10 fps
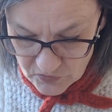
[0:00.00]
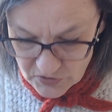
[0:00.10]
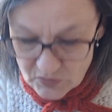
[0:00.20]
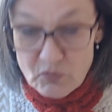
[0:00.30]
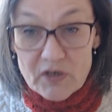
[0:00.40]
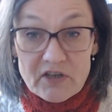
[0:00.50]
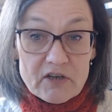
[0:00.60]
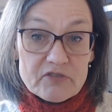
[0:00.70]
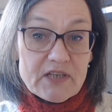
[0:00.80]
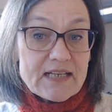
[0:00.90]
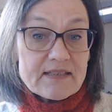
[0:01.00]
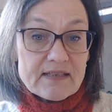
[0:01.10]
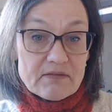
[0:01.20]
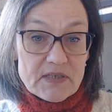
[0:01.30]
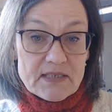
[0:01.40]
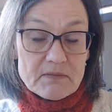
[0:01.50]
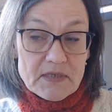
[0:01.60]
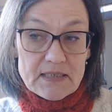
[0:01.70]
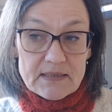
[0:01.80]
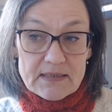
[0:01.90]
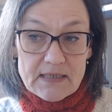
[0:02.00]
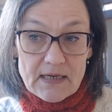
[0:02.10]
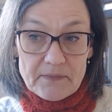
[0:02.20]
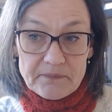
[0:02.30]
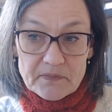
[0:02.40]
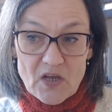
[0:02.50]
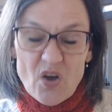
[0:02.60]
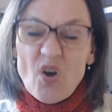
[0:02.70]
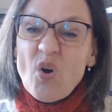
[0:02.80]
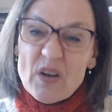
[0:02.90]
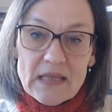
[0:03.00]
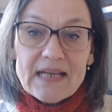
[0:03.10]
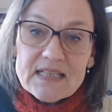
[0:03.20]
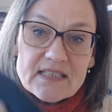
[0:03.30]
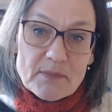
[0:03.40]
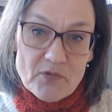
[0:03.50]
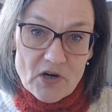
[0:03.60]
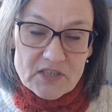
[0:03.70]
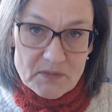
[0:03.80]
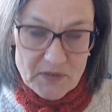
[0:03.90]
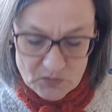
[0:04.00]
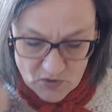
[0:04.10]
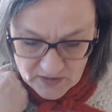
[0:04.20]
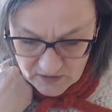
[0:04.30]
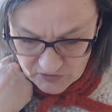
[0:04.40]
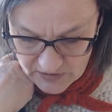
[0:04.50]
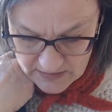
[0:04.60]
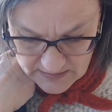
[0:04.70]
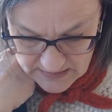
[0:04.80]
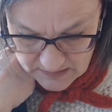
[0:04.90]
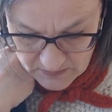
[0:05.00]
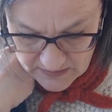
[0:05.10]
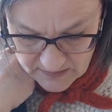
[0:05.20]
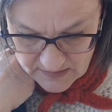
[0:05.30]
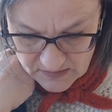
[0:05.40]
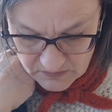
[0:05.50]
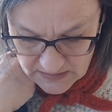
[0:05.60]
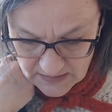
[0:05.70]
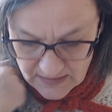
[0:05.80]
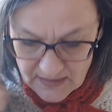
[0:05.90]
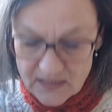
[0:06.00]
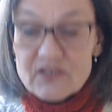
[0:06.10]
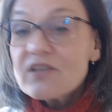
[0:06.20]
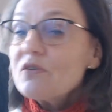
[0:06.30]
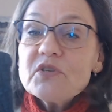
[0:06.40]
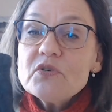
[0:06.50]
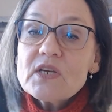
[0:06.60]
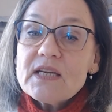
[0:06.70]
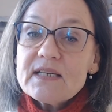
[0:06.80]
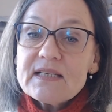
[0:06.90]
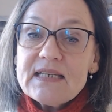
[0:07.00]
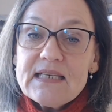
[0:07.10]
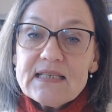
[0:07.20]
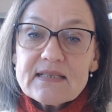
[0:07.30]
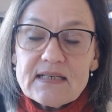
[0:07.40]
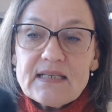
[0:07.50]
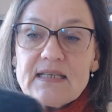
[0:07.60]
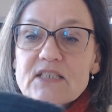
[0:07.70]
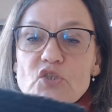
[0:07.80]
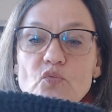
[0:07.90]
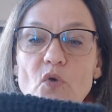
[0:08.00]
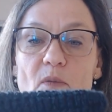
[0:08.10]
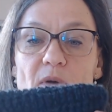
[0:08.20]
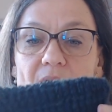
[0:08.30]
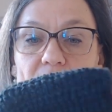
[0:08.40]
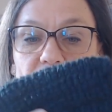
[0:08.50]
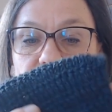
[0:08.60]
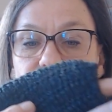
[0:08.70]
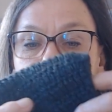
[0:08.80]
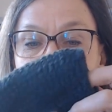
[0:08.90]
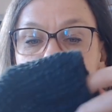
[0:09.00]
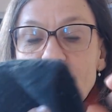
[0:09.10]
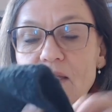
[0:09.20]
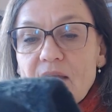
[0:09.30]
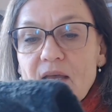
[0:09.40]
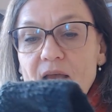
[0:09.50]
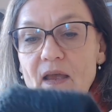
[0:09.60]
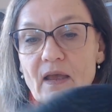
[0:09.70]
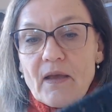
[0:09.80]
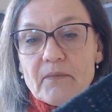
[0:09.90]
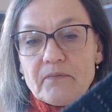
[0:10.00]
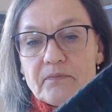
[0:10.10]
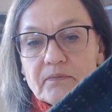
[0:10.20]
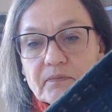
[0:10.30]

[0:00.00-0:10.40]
170 meters here, or that is approximate 180 meters as well. So you can easily swap out the